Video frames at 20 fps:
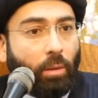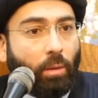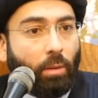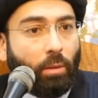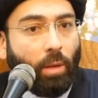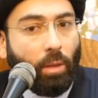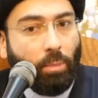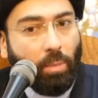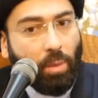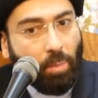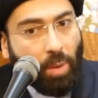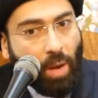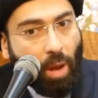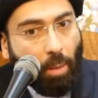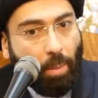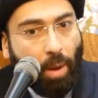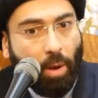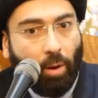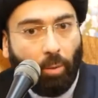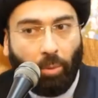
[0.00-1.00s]
let me be a
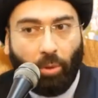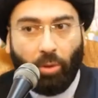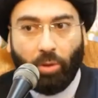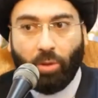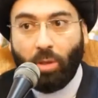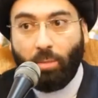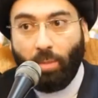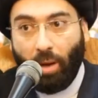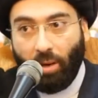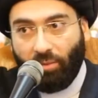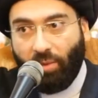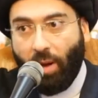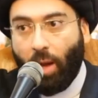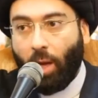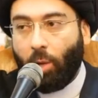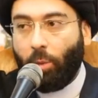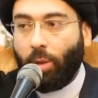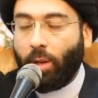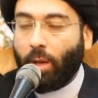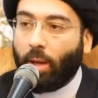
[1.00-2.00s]
better person by
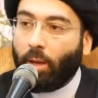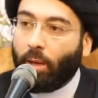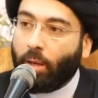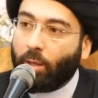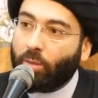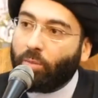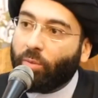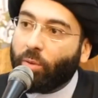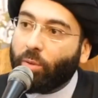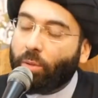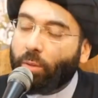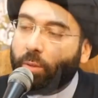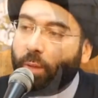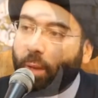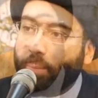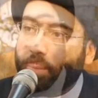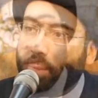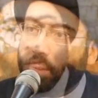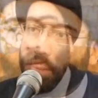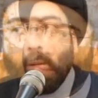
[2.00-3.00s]
following in his
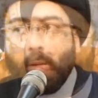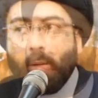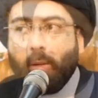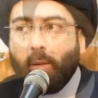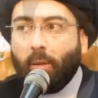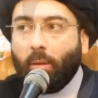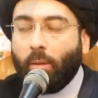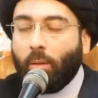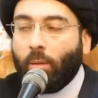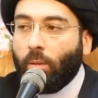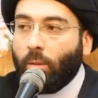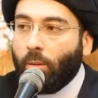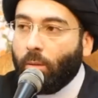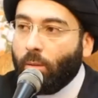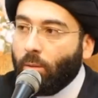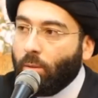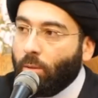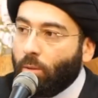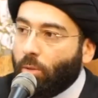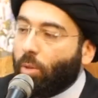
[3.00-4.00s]
footsteps.
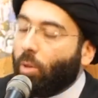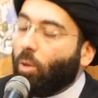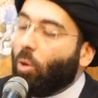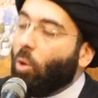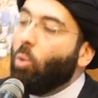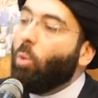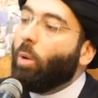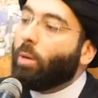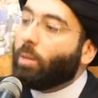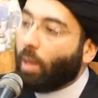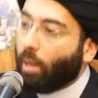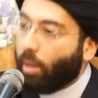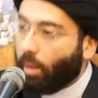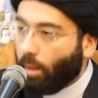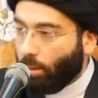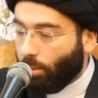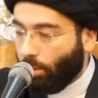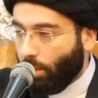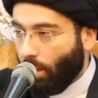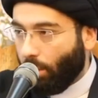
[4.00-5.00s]
So who was
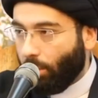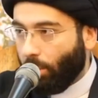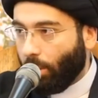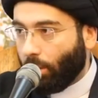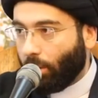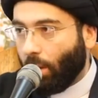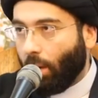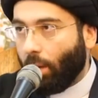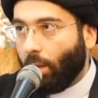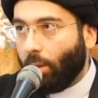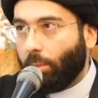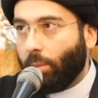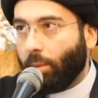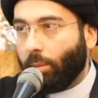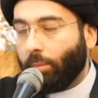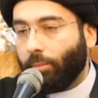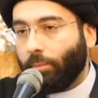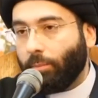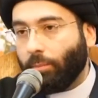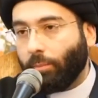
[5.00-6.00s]
Ali ibn Abi Talib?
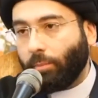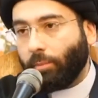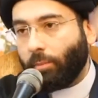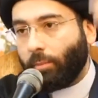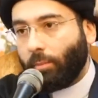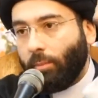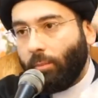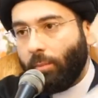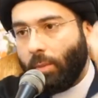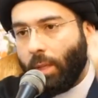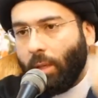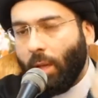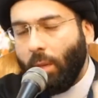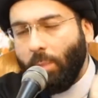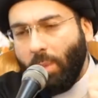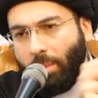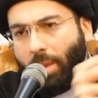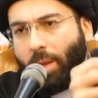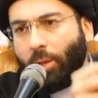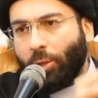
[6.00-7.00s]
Let
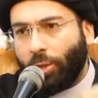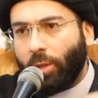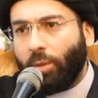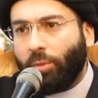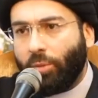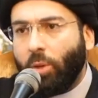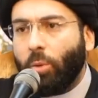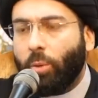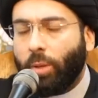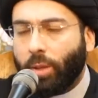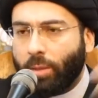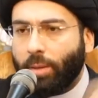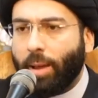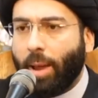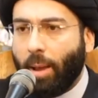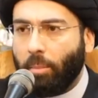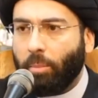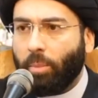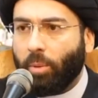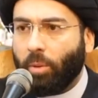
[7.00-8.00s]
me mention a few
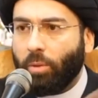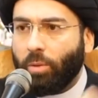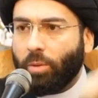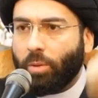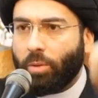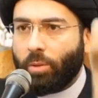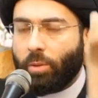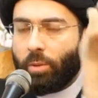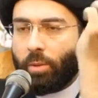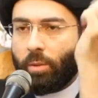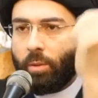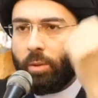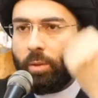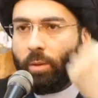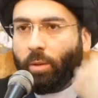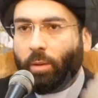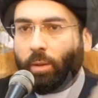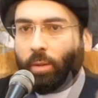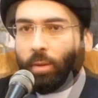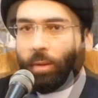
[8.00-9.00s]
examples.
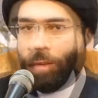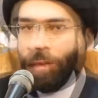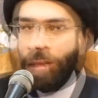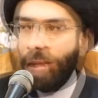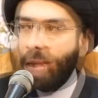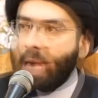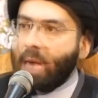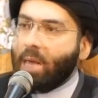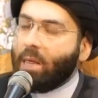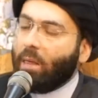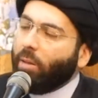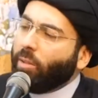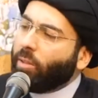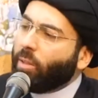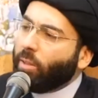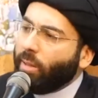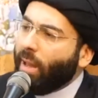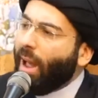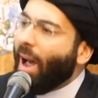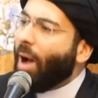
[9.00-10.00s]
This
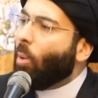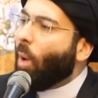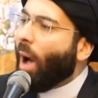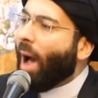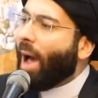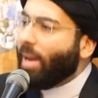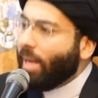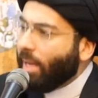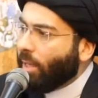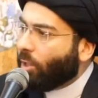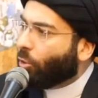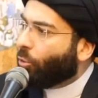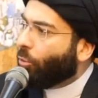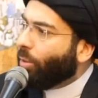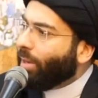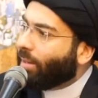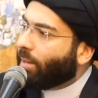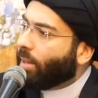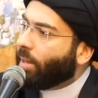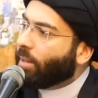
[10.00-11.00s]
is how Ali
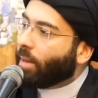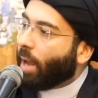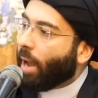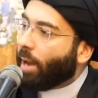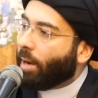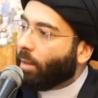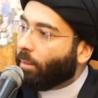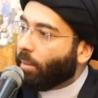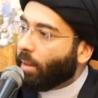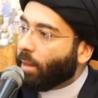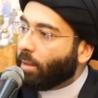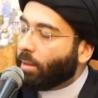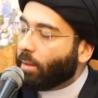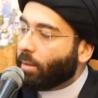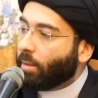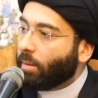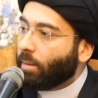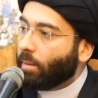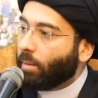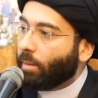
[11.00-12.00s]
treats his
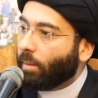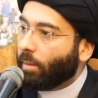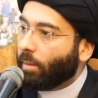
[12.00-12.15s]
enemies.